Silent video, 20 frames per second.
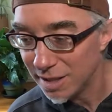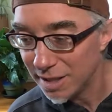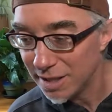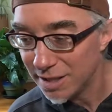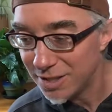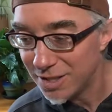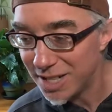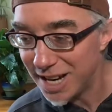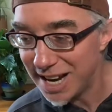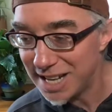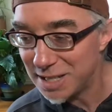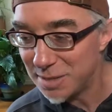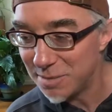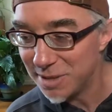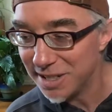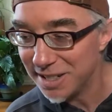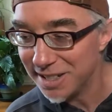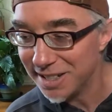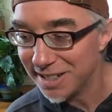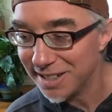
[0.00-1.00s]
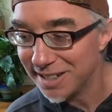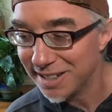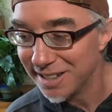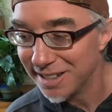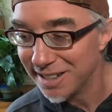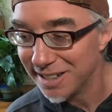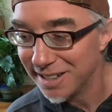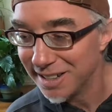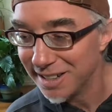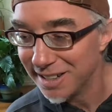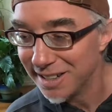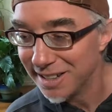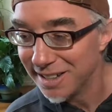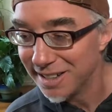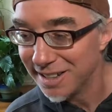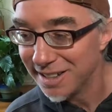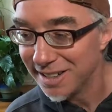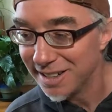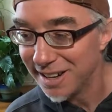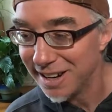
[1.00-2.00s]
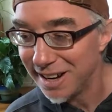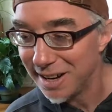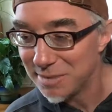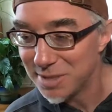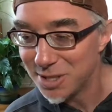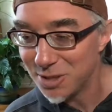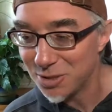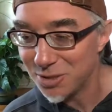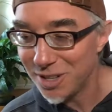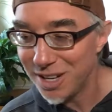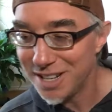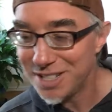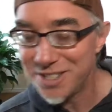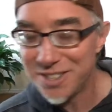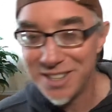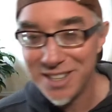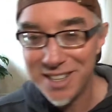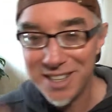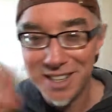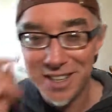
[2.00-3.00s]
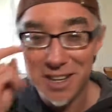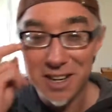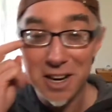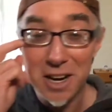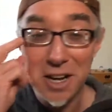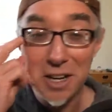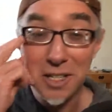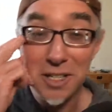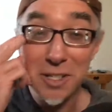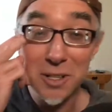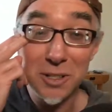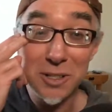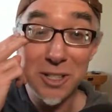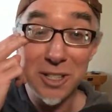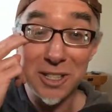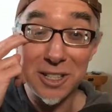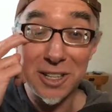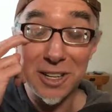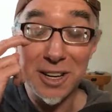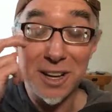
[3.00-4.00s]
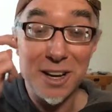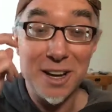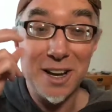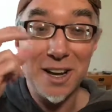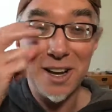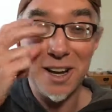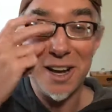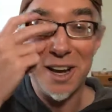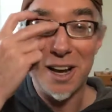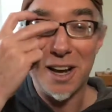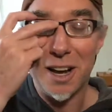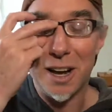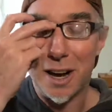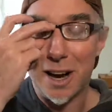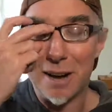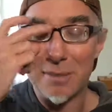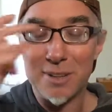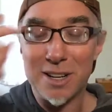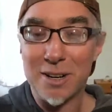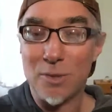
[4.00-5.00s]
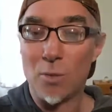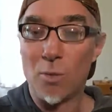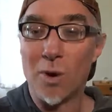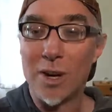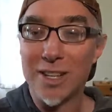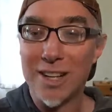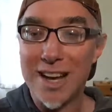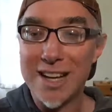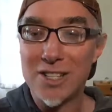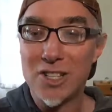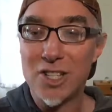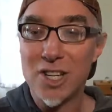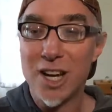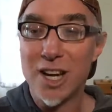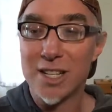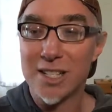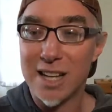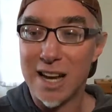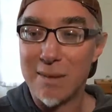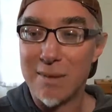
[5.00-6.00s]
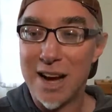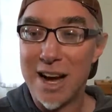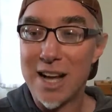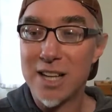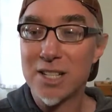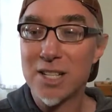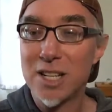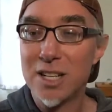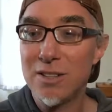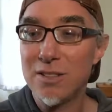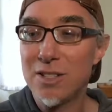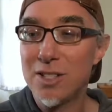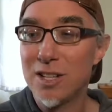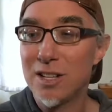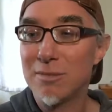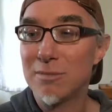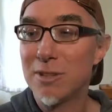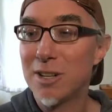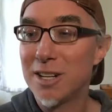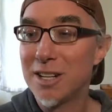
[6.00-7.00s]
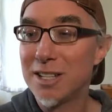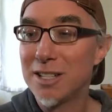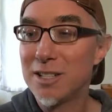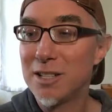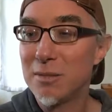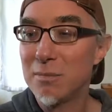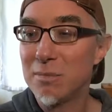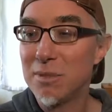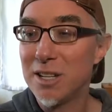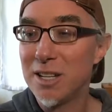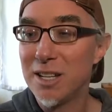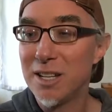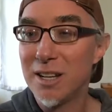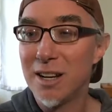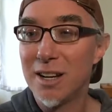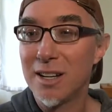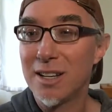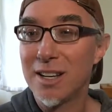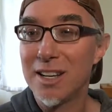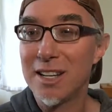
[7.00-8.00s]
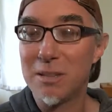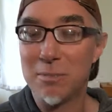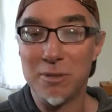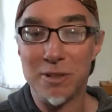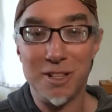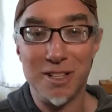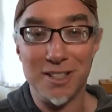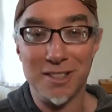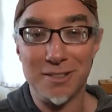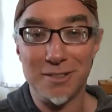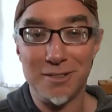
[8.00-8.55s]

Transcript: Jasmine, I'm so glad you're here. So look, one last chance. I'm asking somebody to be a guinea pig.